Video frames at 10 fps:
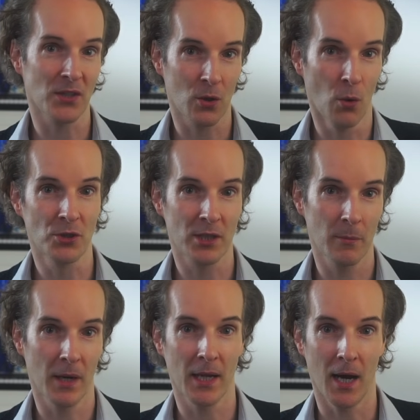are cautious
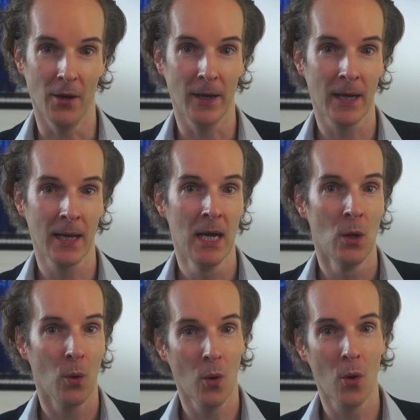about hiring,
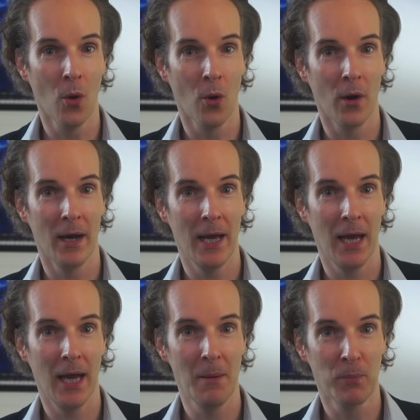or
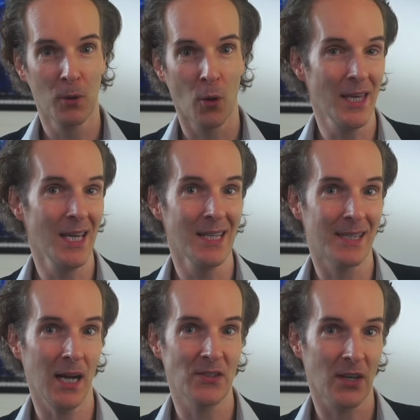
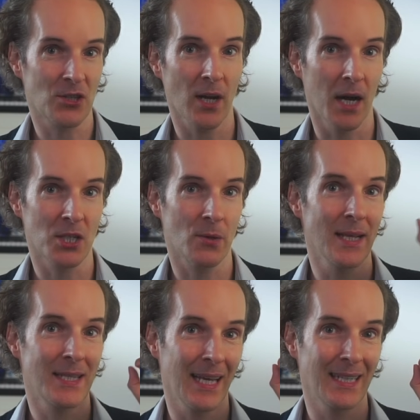employees are in such dire
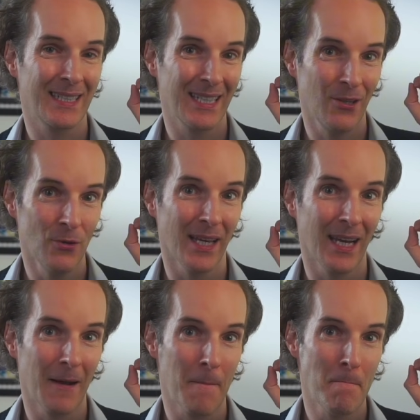straits that
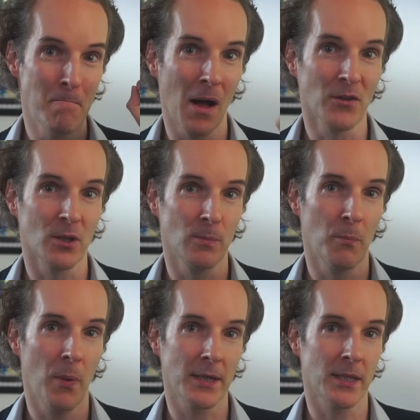using multiple
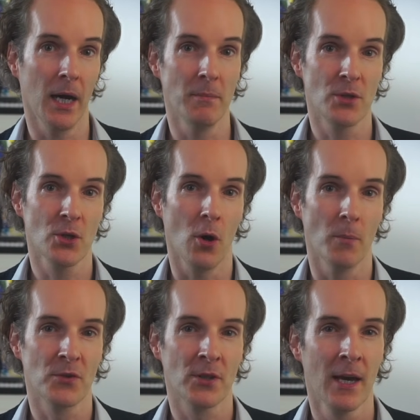part-time
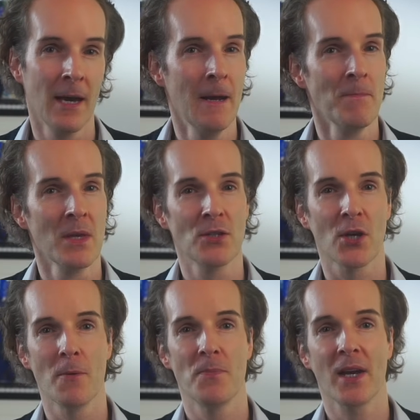jobs.
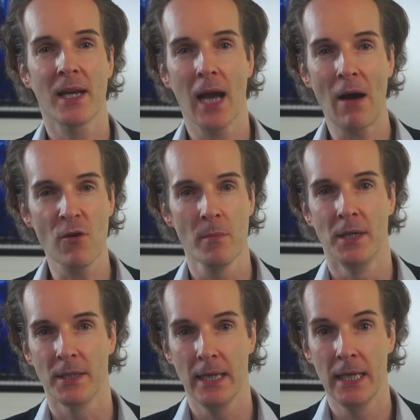So the
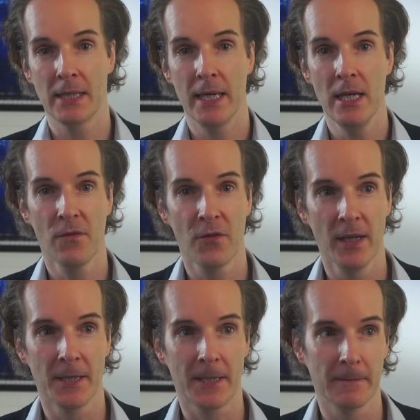government, in its
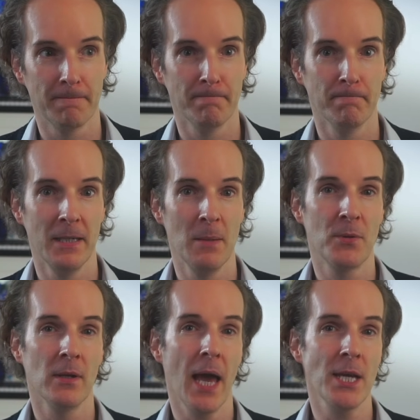infinite
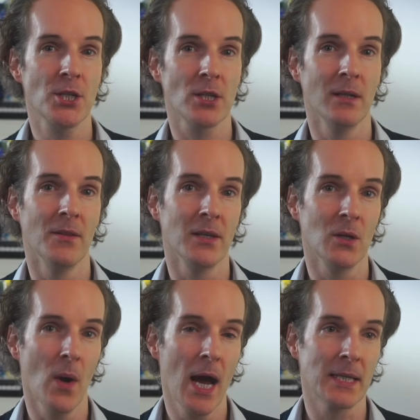manipulation in the
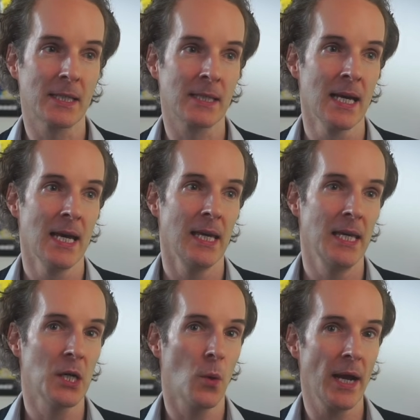US,
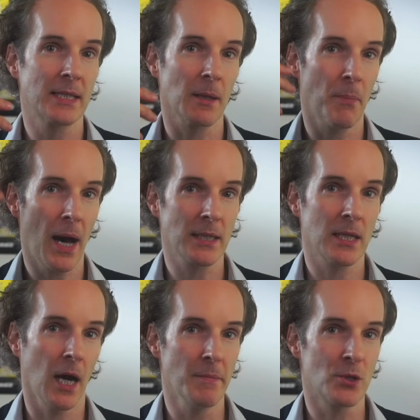equates a
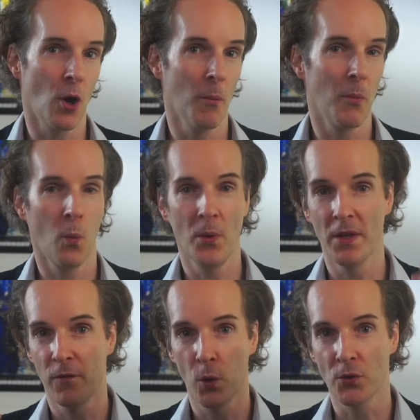part-time job with
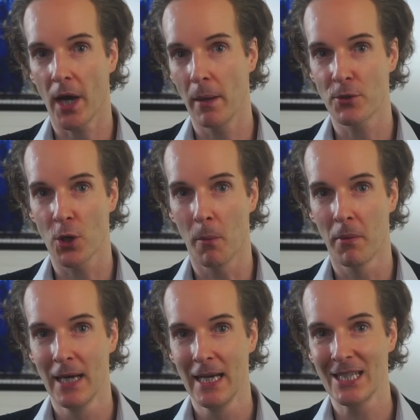a full-time job.
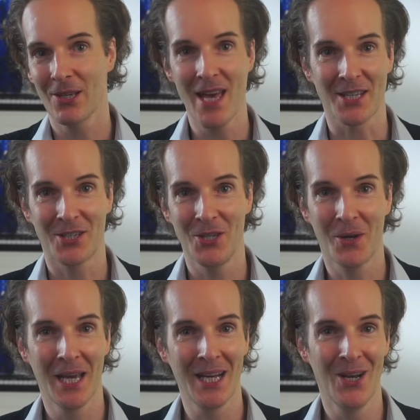So yes, you
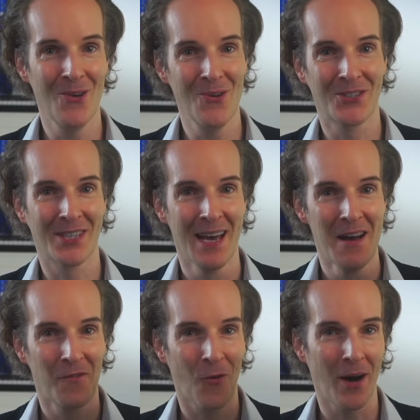can lose
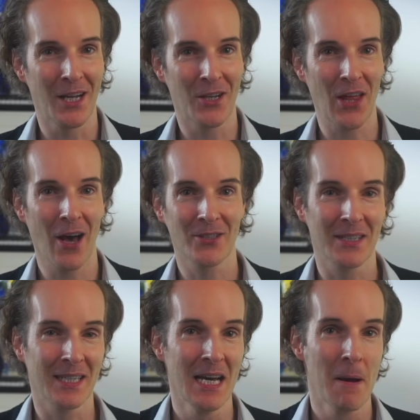
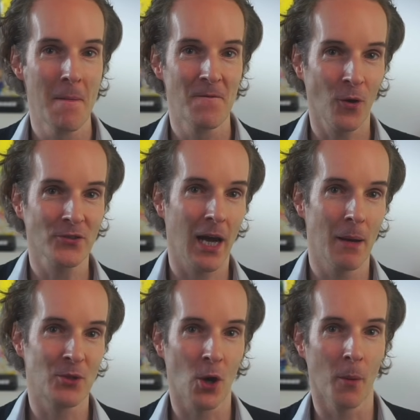400,000
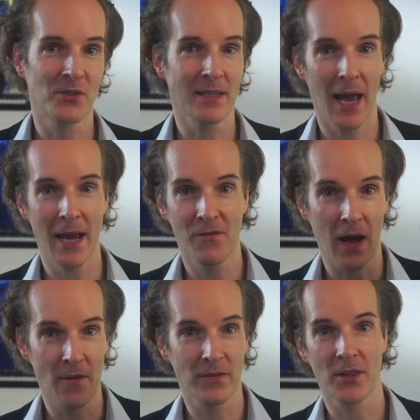full-time jobs and gain
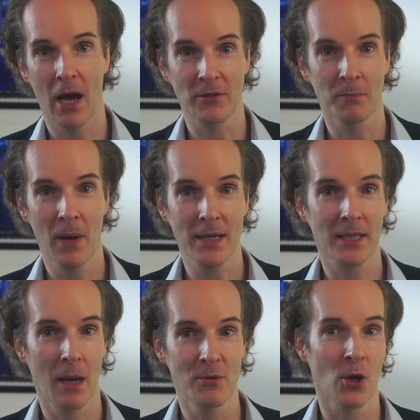500,000
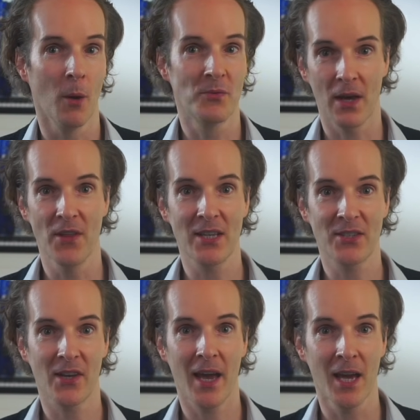part-time jobs. And they
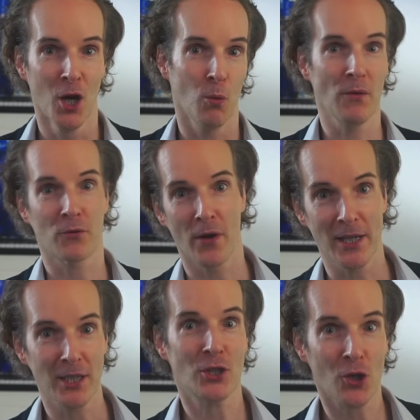say, we've
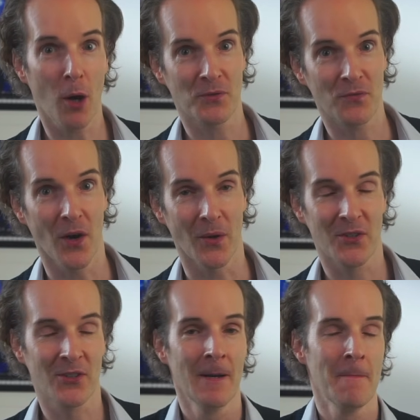created jobs,
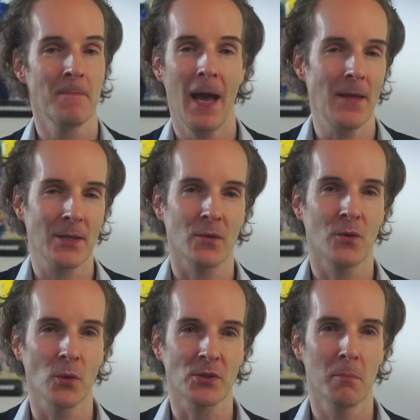folks. And that's, of
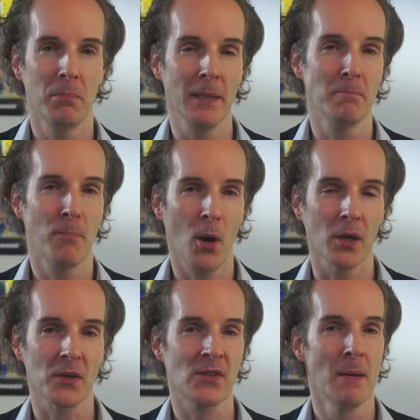course, complete bollocks.